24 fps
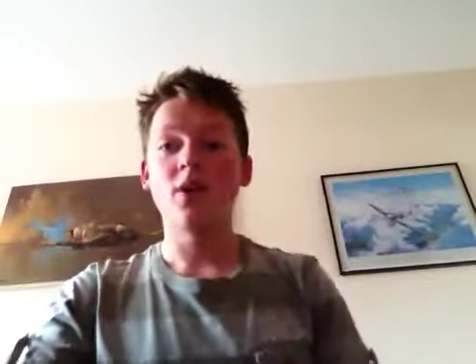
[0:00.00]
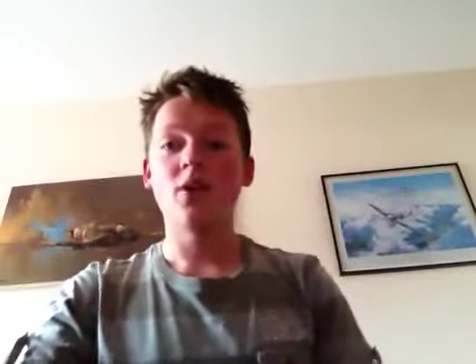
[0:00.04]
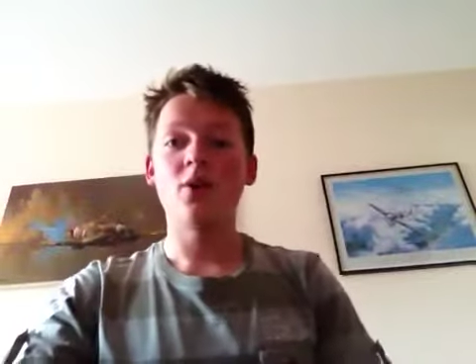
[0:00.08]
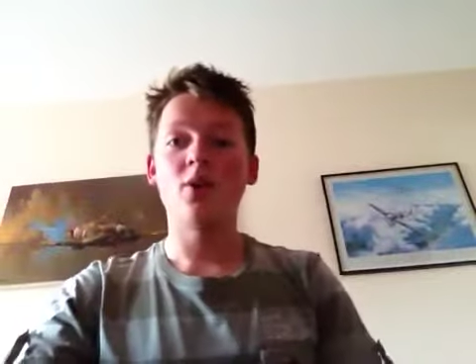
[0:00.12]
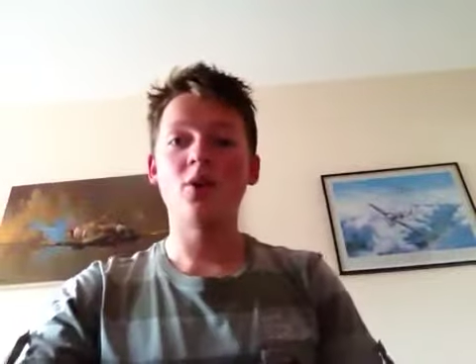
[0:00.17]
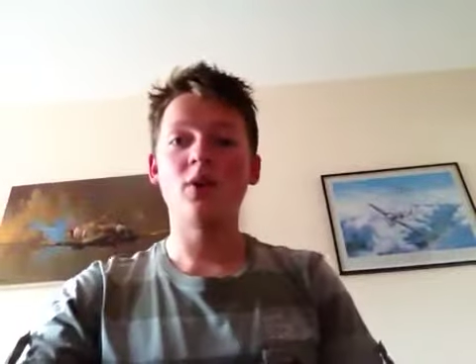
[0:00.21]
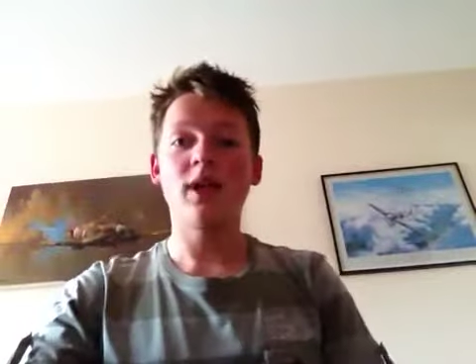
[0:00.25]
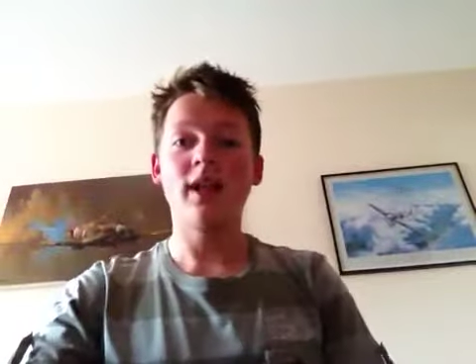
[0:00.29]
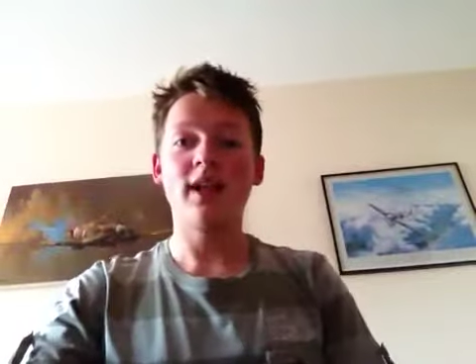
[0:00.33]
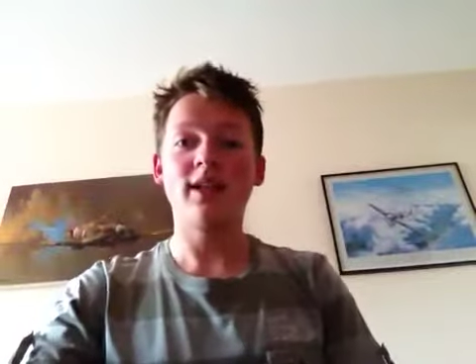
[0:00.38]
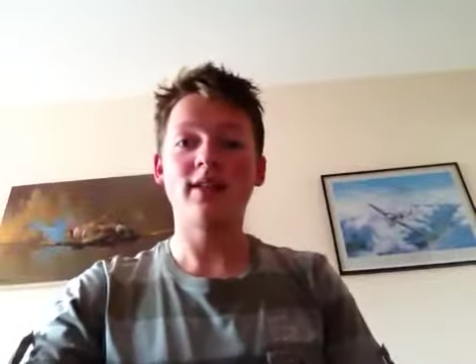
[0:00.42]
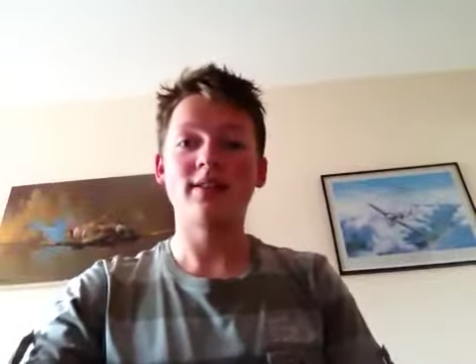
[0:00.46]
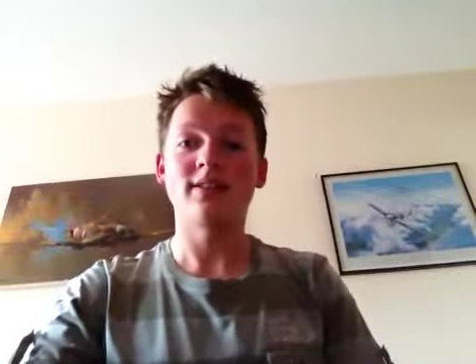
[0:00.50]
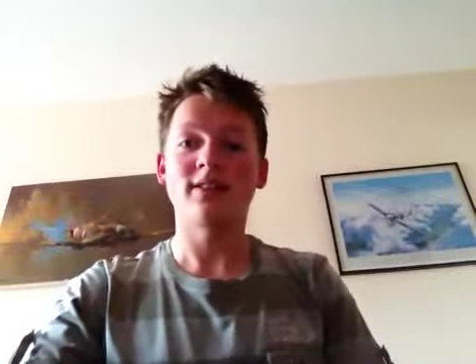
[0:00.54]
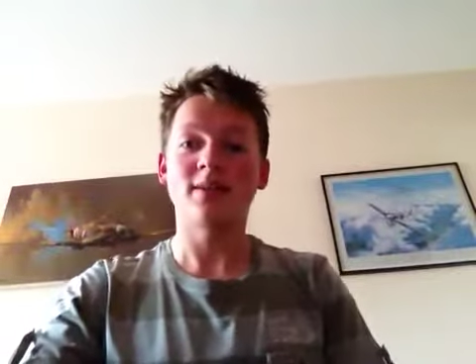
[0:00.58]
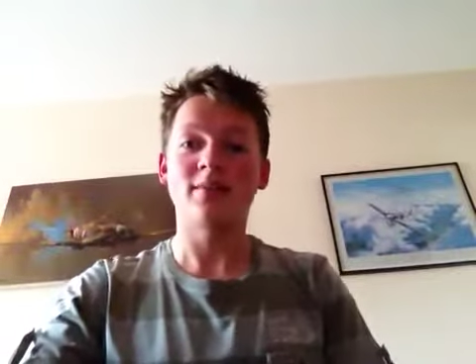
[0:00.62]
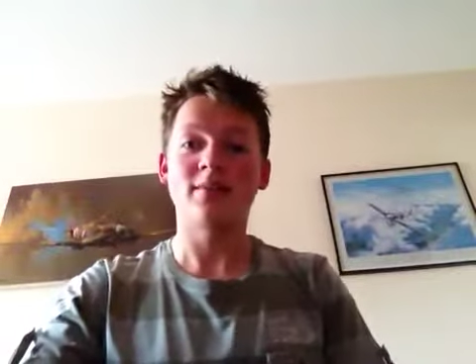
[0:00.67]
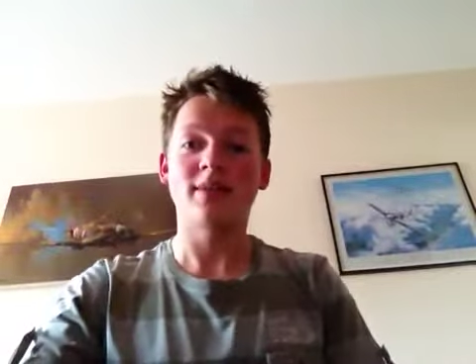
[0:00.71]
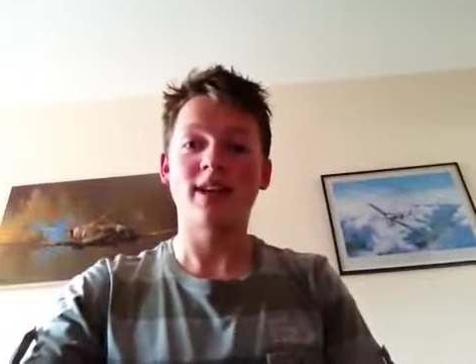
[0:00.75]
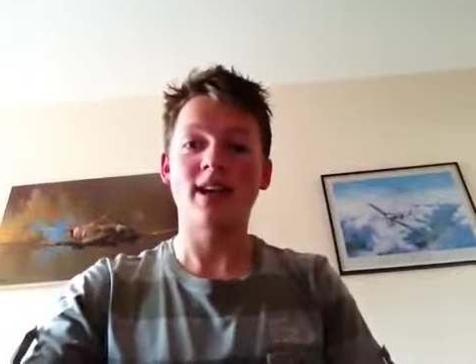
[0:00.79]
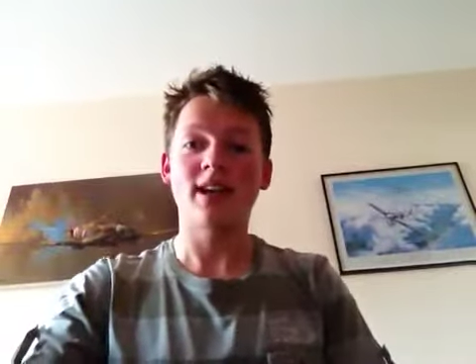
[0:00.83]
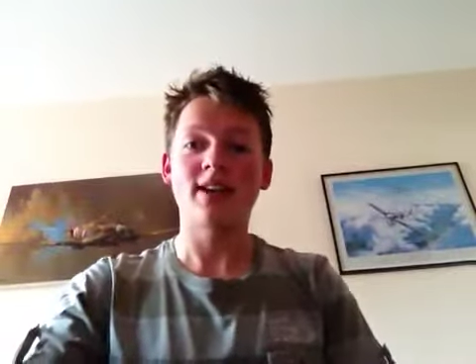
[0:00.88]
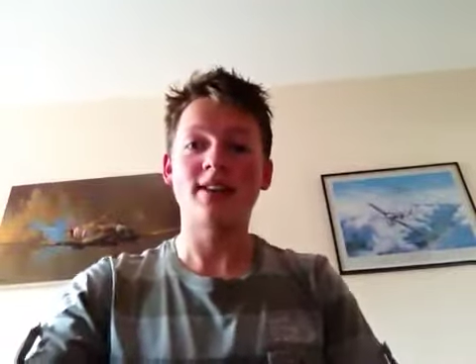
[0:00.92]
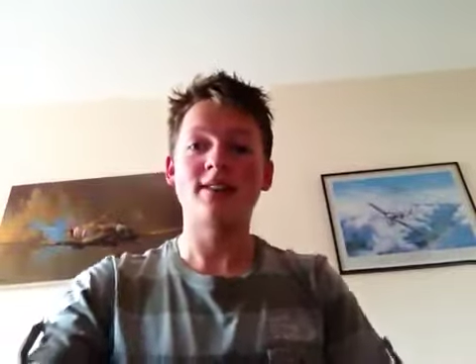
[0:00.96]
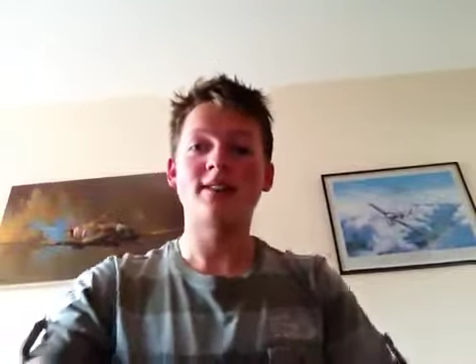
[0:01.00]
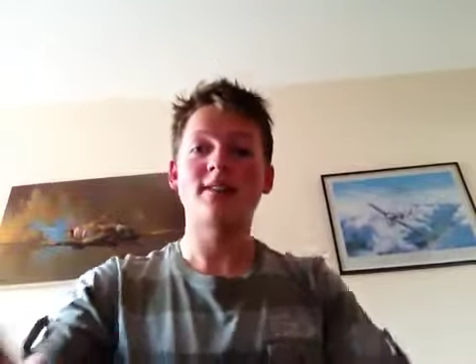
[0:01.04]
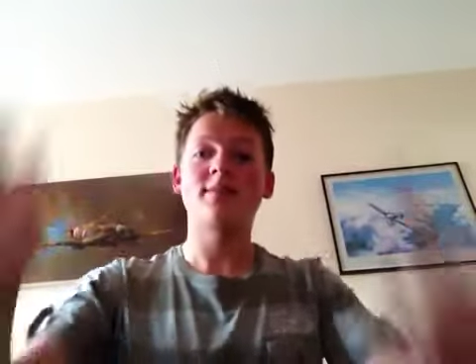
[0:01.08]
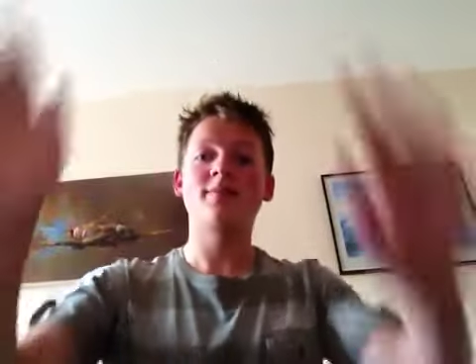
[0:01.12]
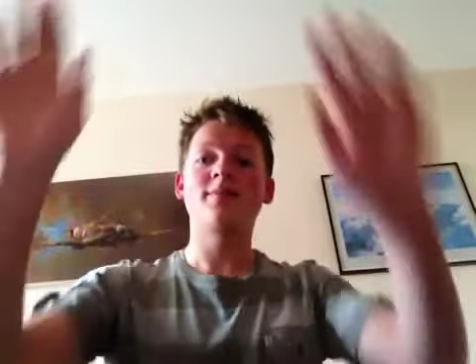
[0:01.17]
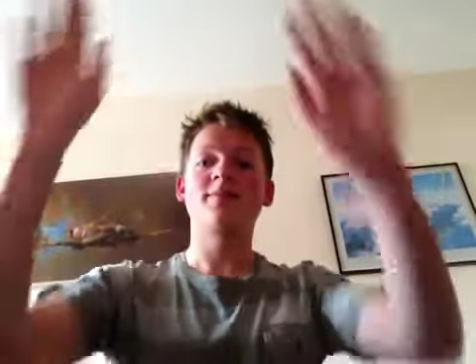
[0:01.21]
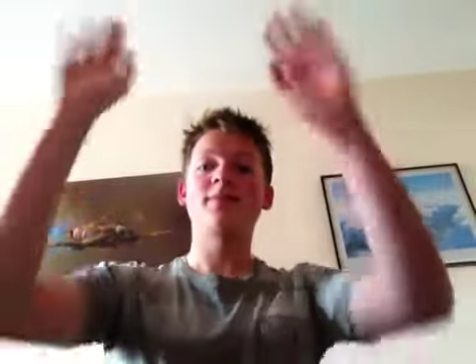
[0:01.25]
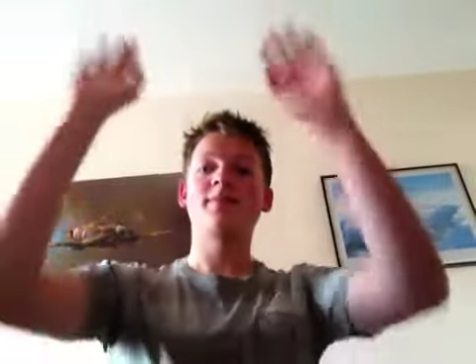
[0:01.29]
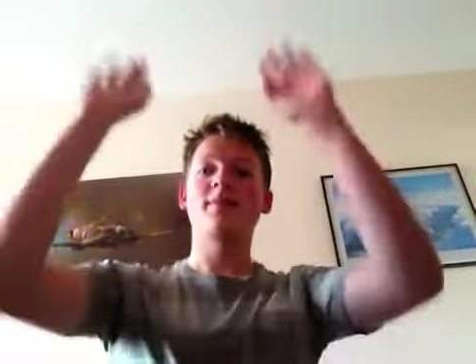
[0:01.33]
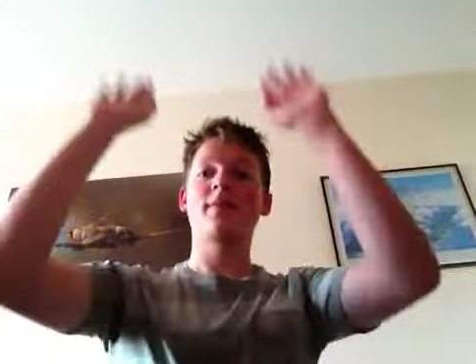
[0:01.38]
All hail Sam Kass.